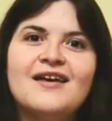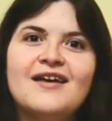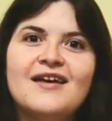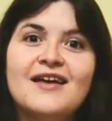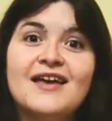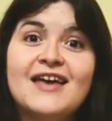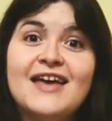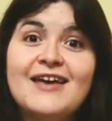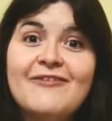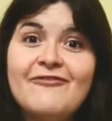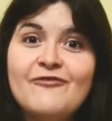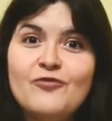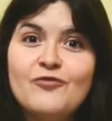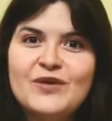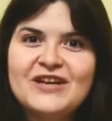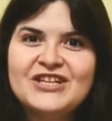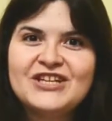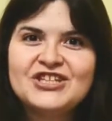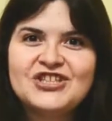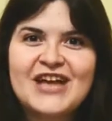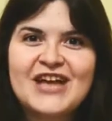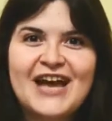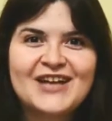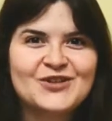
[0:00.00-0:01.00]
If we
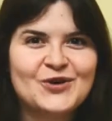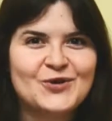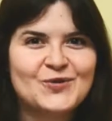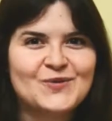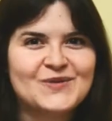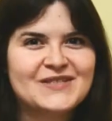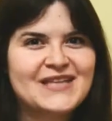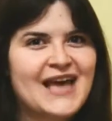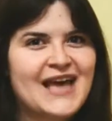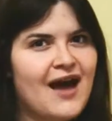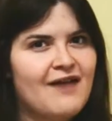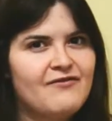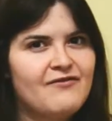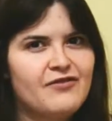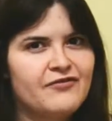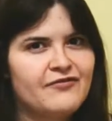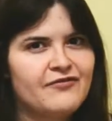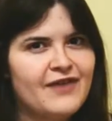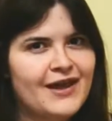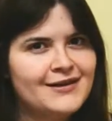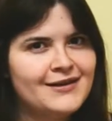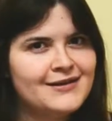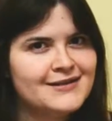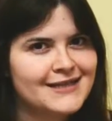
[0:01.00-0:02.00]
shadows have
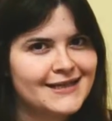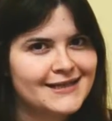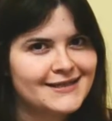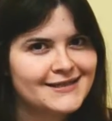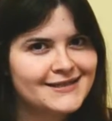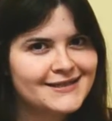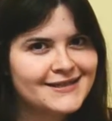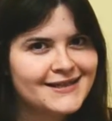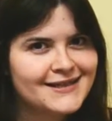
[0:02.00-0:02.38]
offended,